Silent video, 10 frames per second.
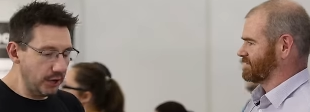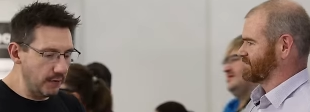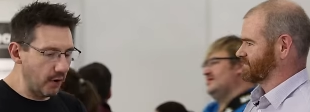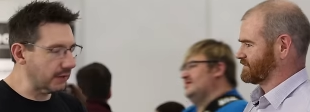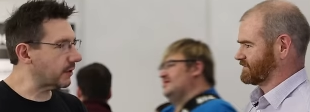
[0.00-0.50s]

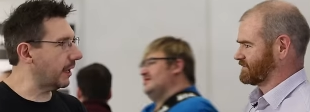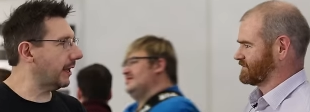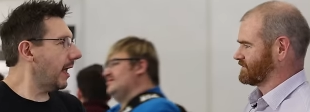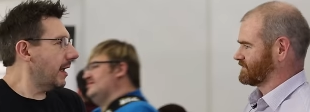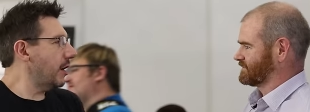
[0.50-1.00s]
Speaker 1: You're also like,
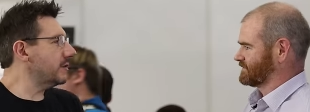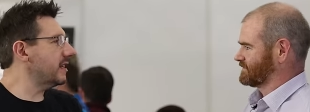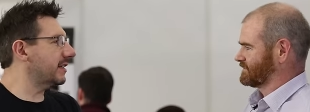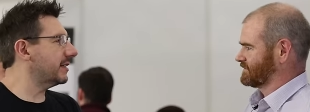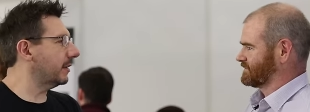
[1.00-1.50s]
hey, here's an
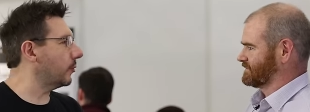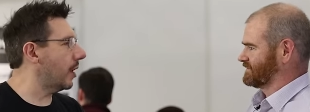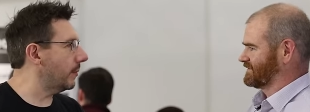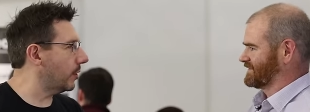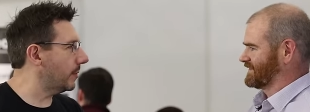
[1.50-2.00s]

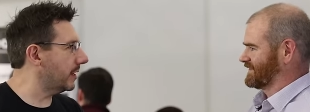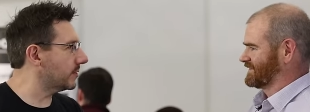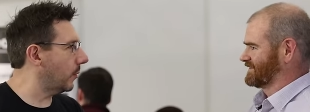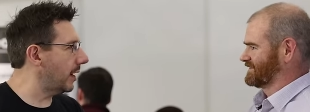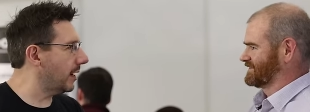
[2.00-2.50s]
accelerometer because why